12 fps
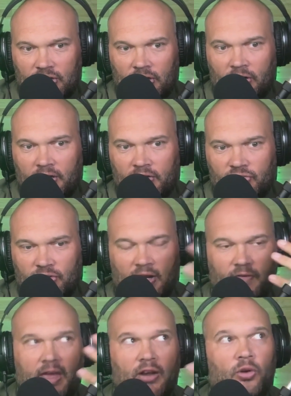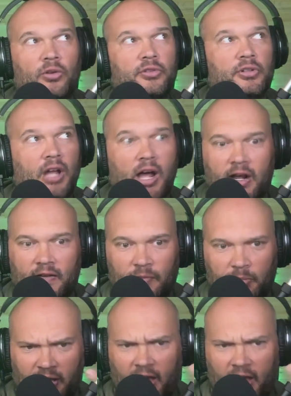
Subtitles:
in our industry, and I've had older docs be like,